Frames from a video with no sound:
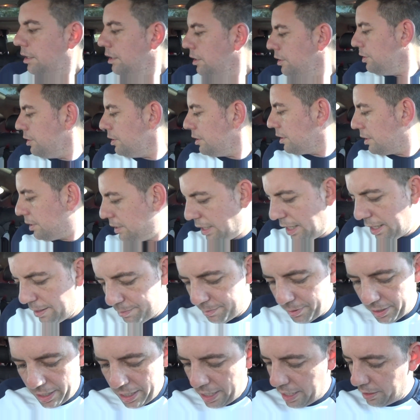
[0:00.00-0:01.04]
Just
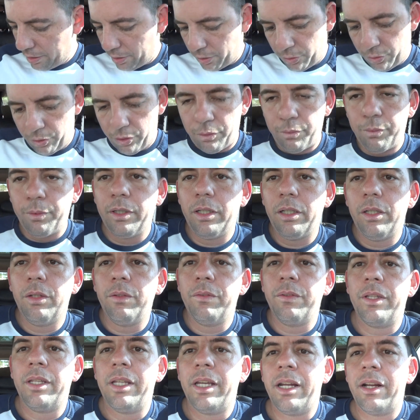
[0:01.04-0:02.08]
stopped at Goodwill
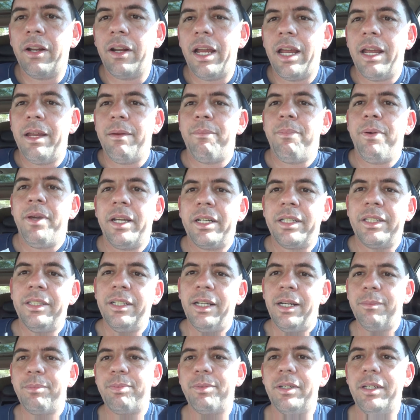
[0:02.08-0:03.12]
over there and picked
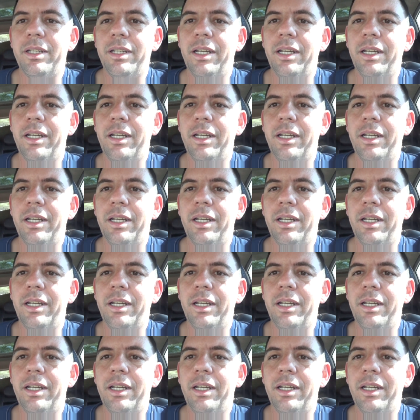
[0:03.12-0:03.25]
up